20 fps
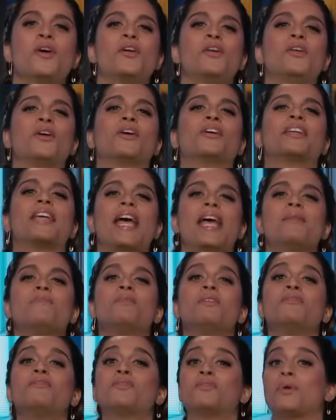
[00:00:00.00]
Your Game
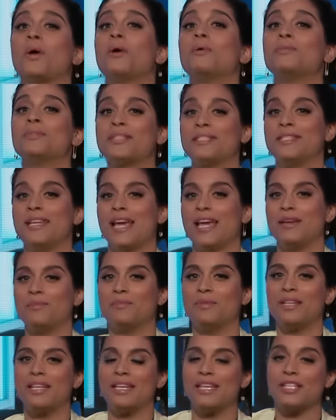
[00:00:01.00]
of Thrones
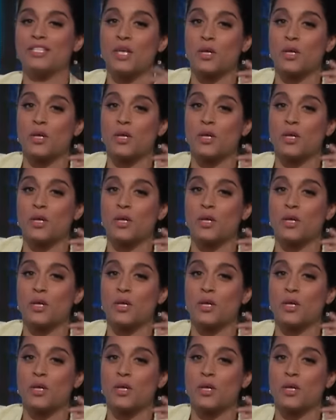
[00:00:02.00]
name is